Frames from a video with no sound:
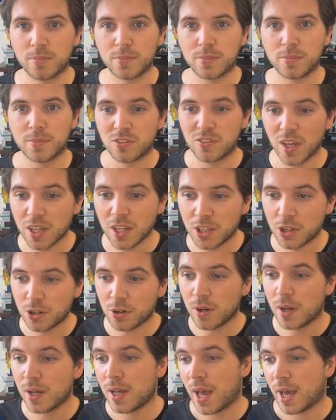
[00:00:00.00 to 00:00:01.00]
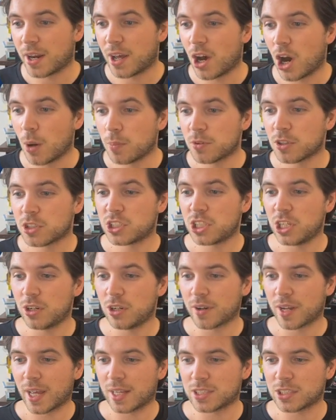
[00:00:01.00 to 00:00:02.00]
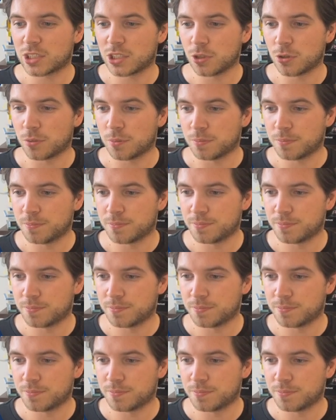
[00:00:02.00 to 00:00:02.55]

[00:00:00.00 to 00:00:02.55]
So thank you, and I hope to see you again soon.